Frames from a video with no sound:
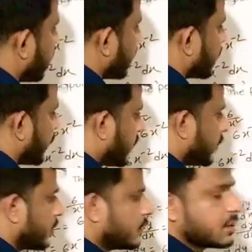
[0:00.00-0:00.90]
I
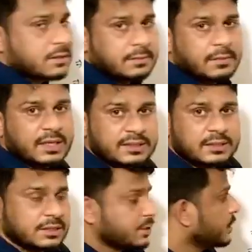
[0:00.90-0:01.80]
transfer this
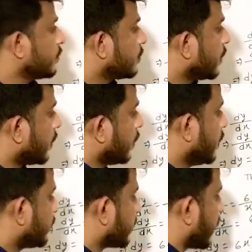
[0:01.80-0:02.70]
minus 3 to the
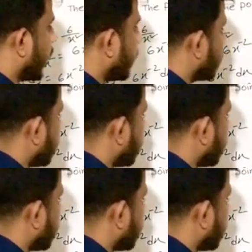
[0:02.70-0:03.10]
left side,